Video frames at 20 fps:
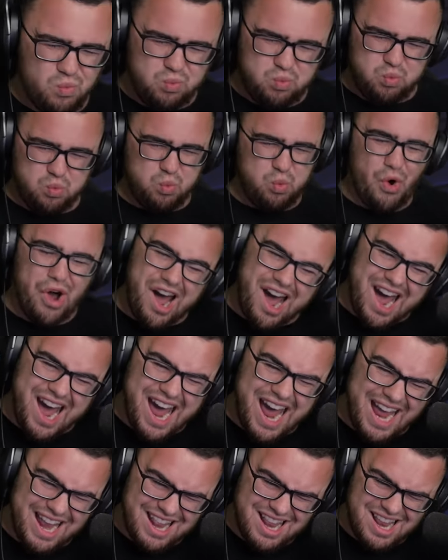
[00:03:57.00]

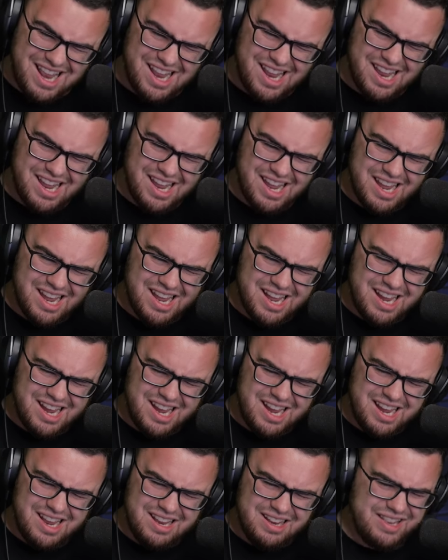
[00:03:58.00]
What?!
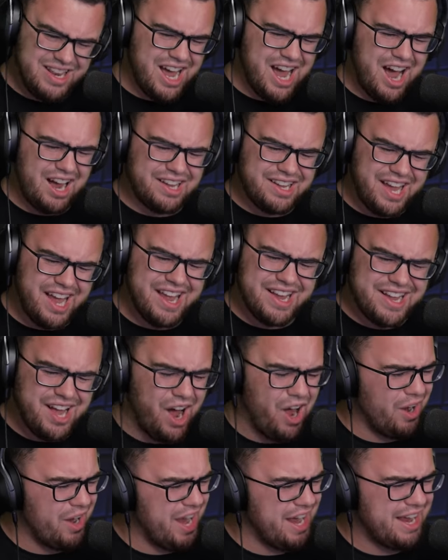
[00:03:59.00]
Nah, King
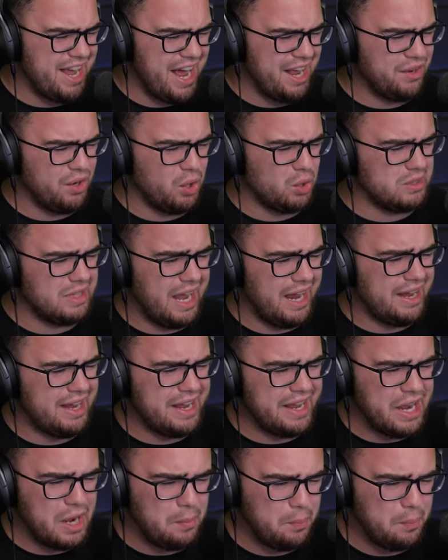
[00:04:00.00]
Kong ain't got no lightning